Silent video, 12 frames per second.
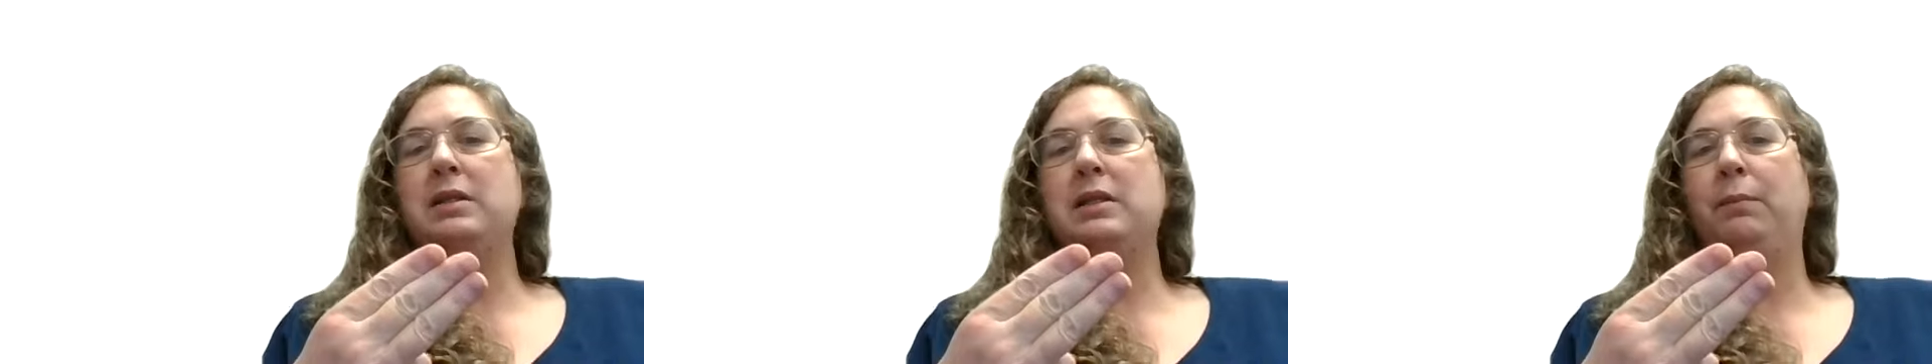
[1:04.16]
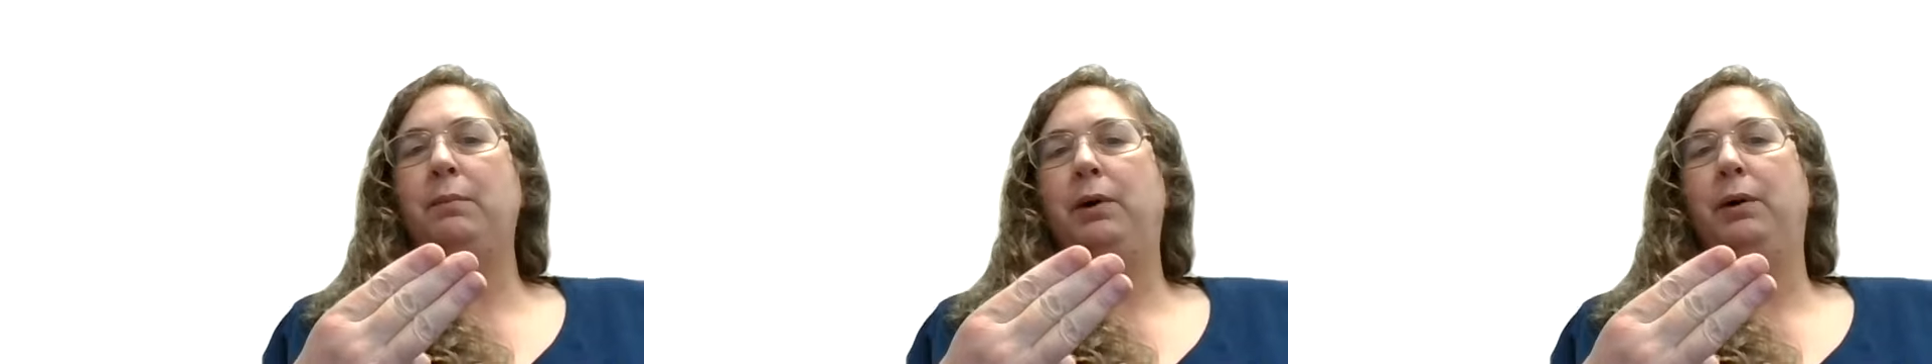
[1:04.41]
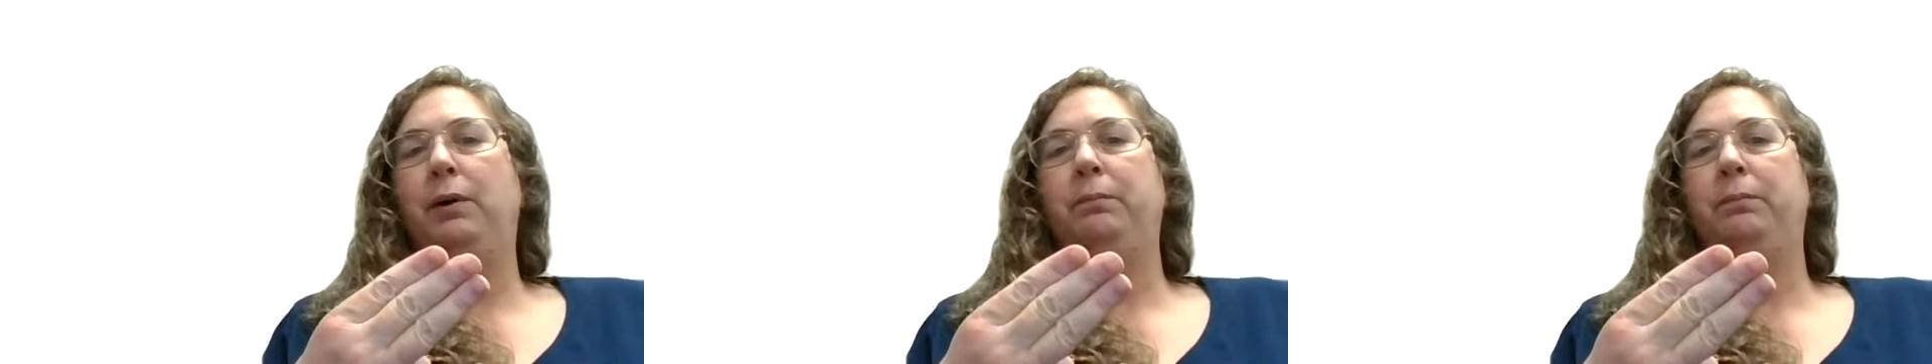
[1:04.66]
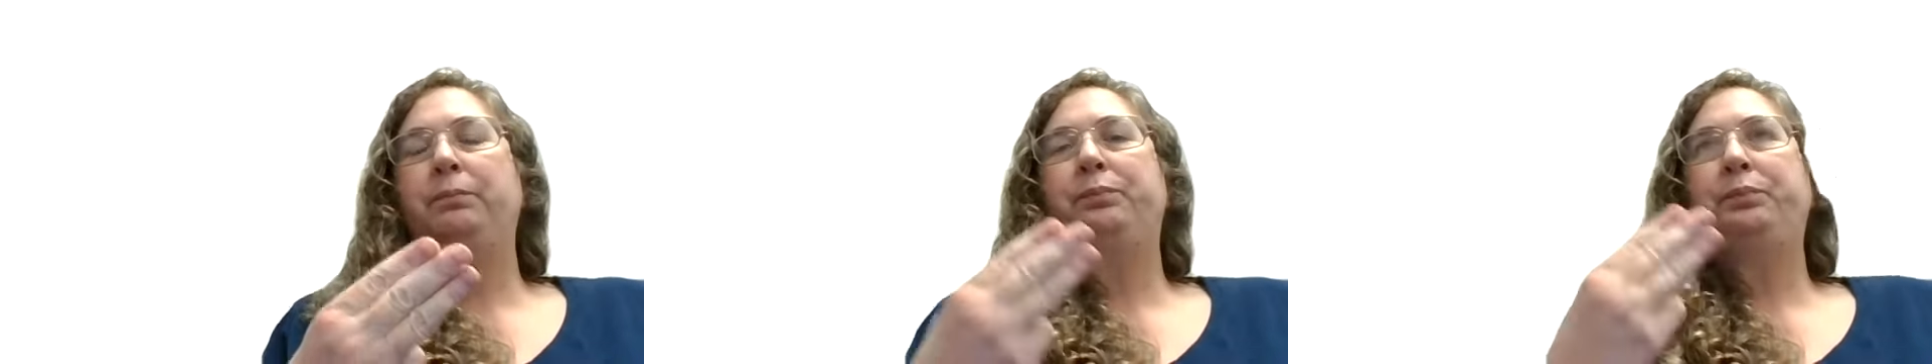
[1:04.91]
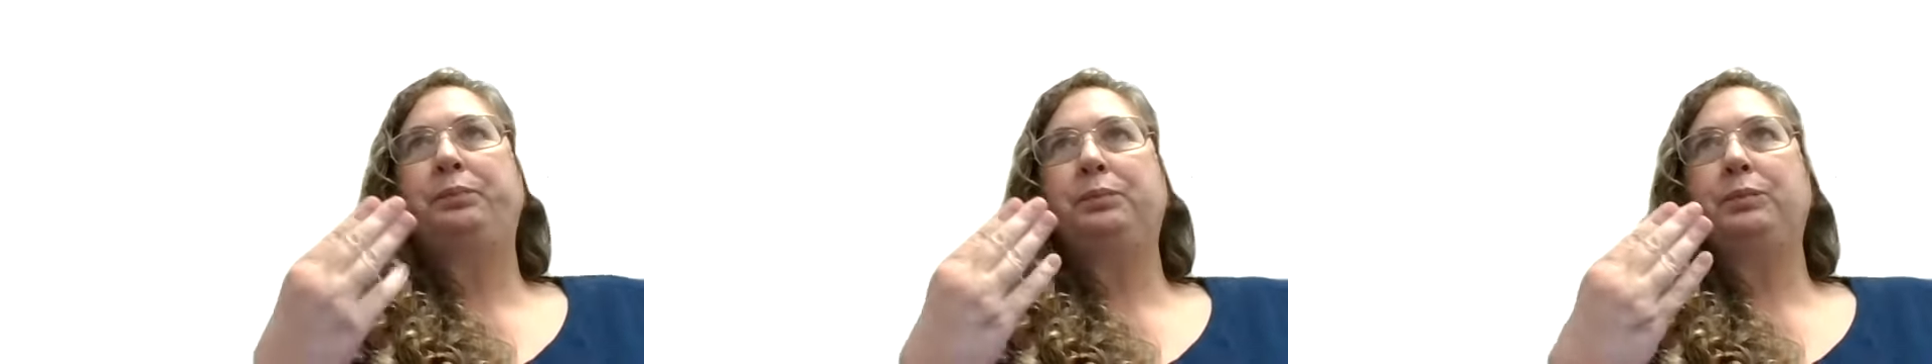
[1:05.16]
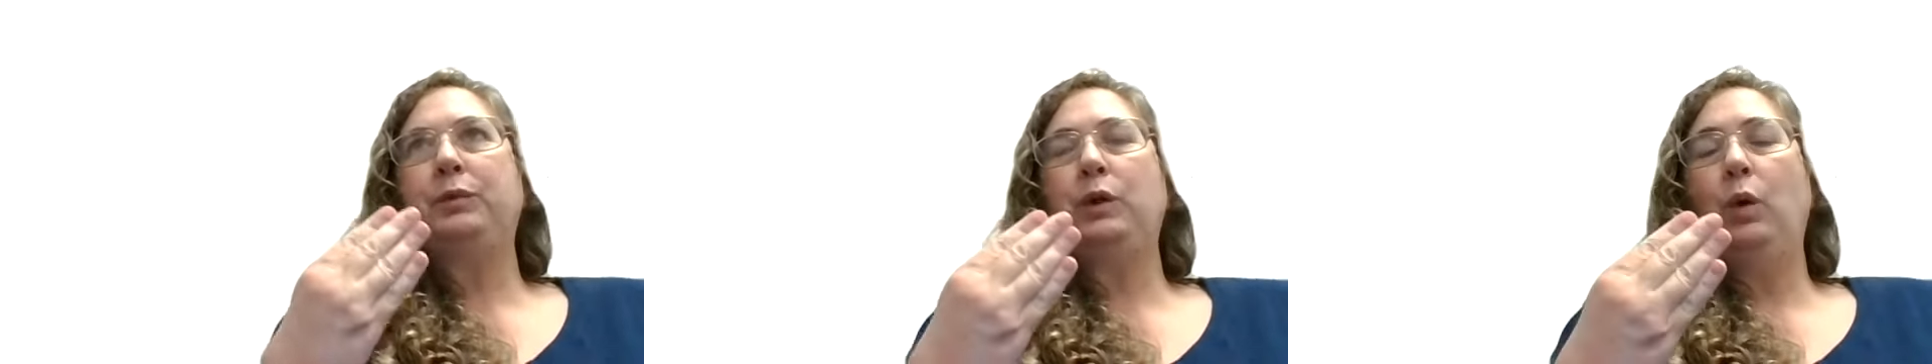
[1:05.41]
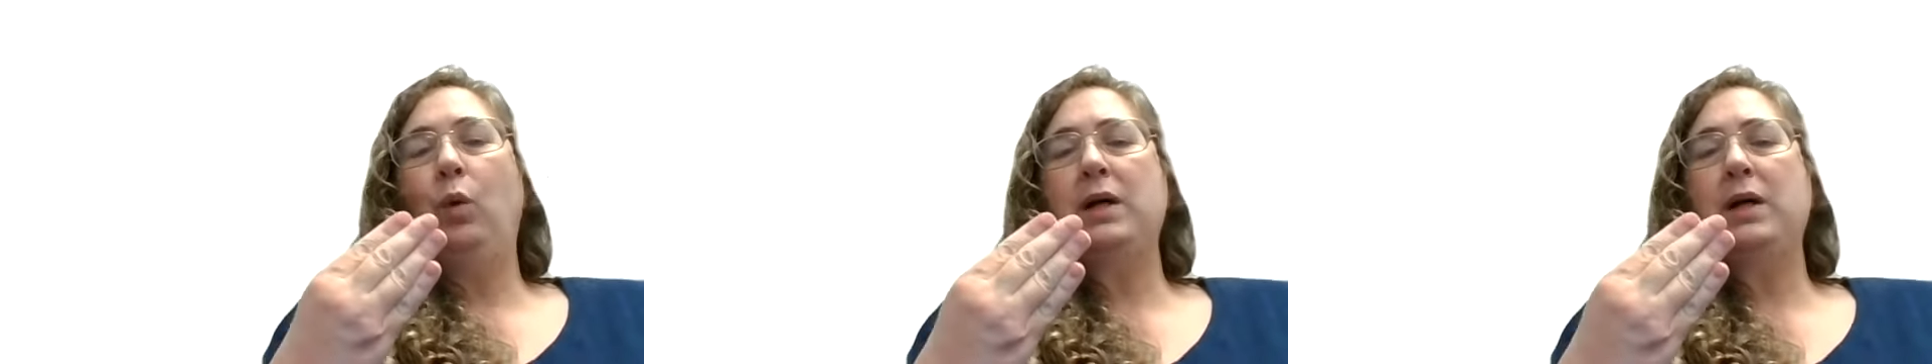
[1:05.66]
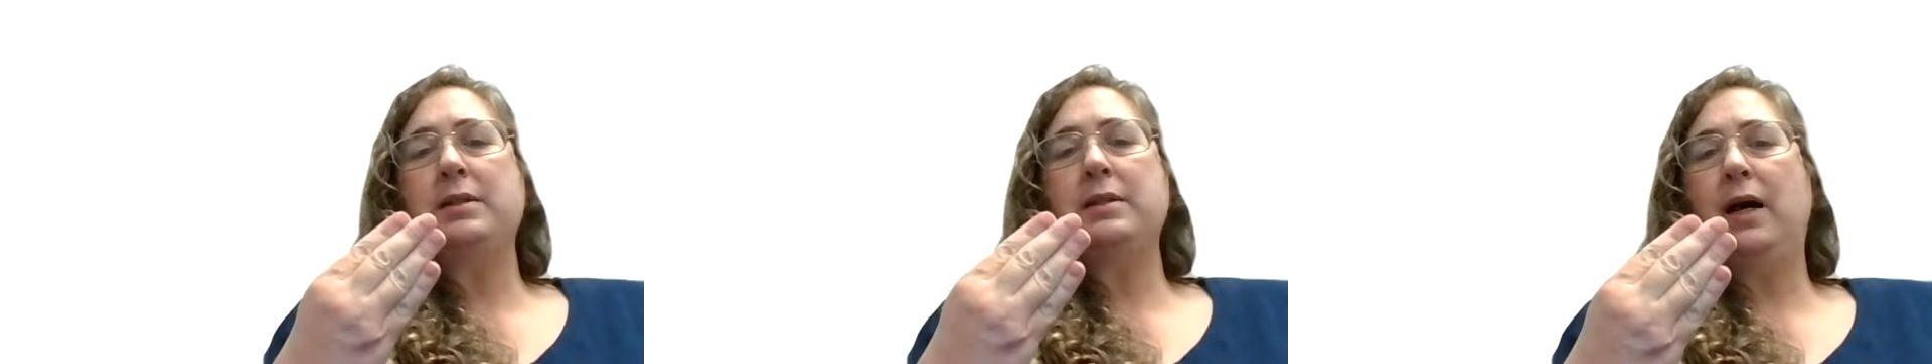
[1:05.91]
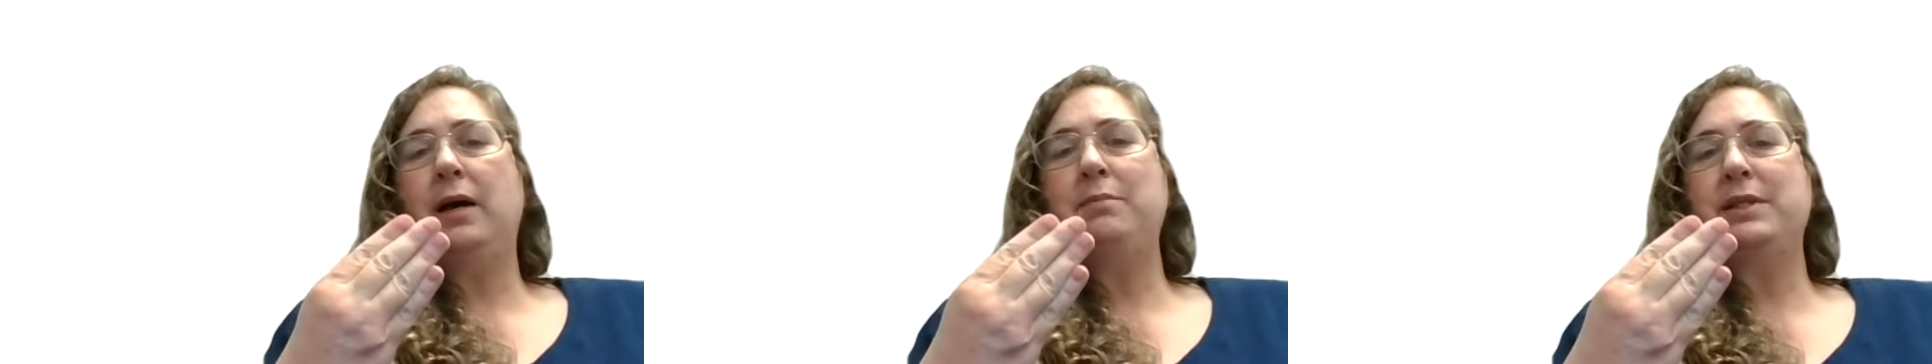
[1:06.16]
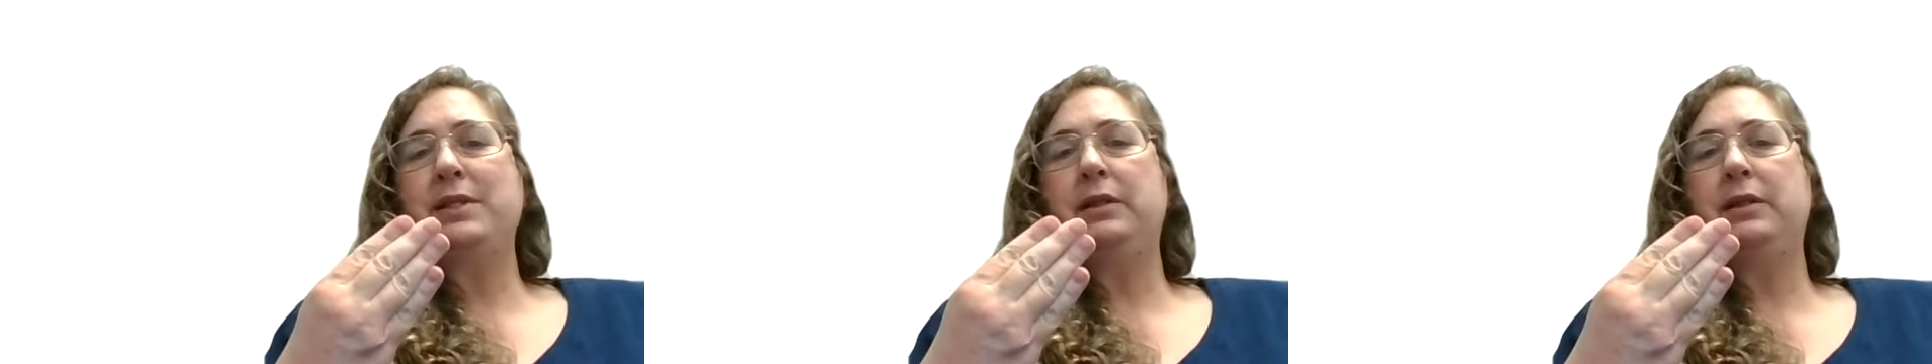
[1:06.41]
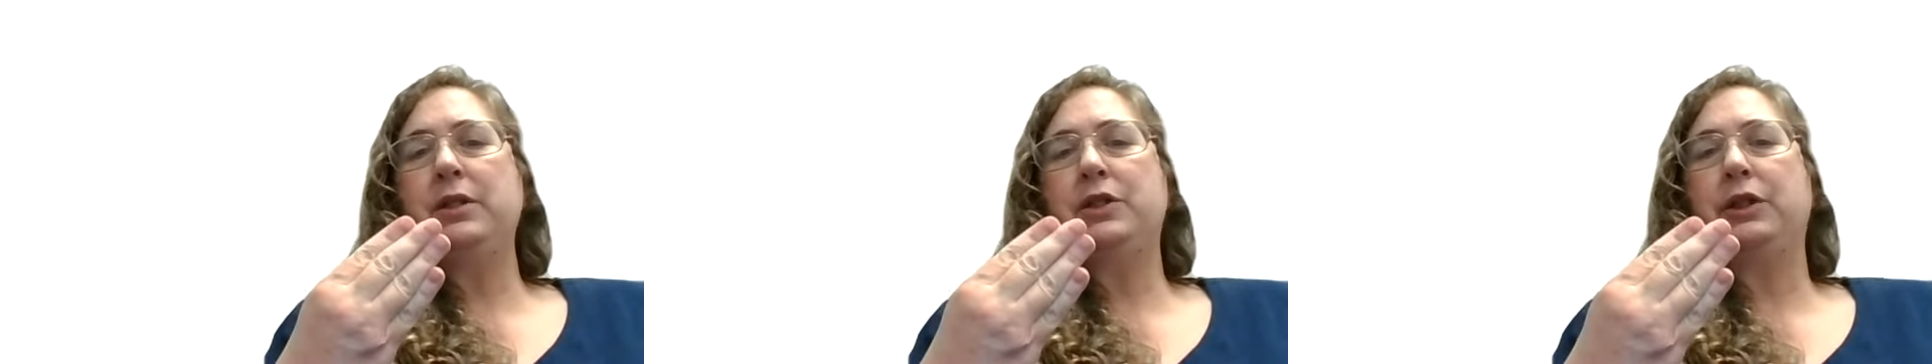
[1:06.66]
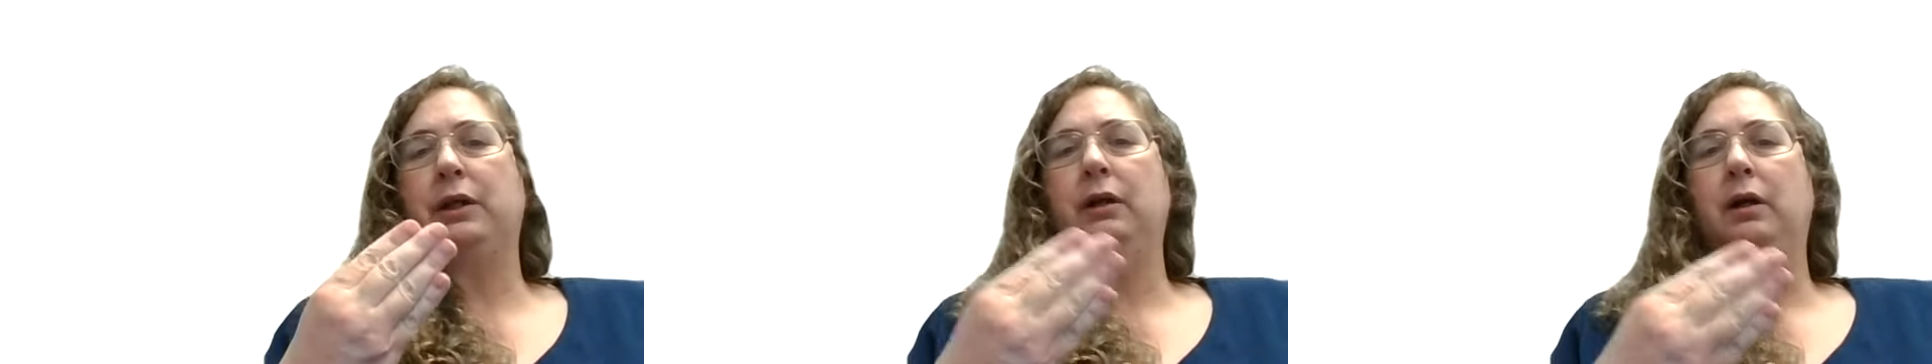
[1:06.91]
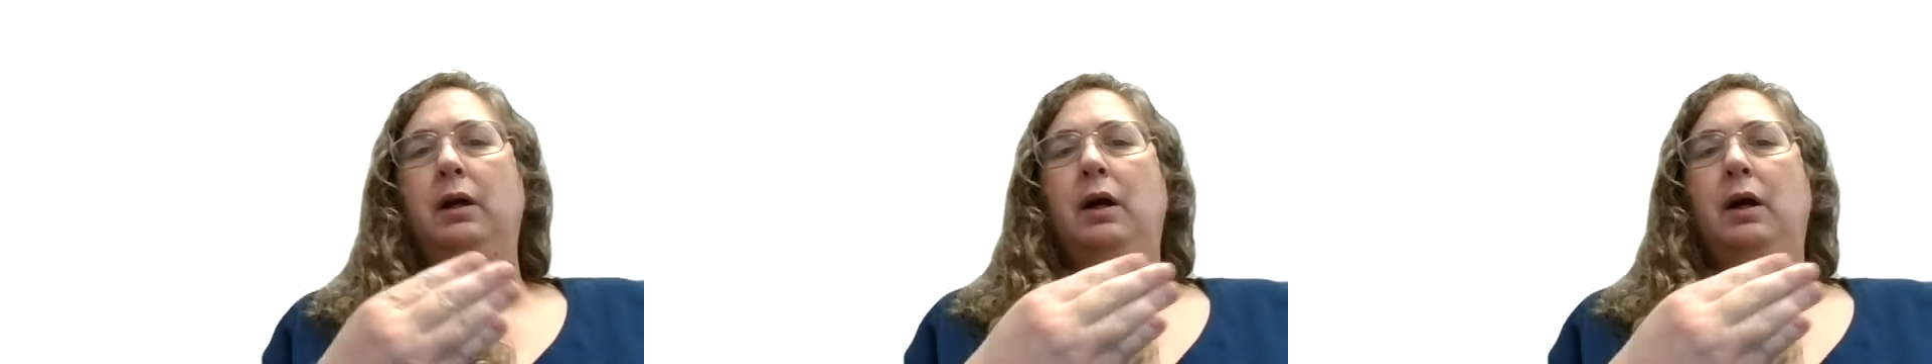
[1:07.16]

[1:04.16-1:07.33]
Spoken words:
the tempo? What's the time signature?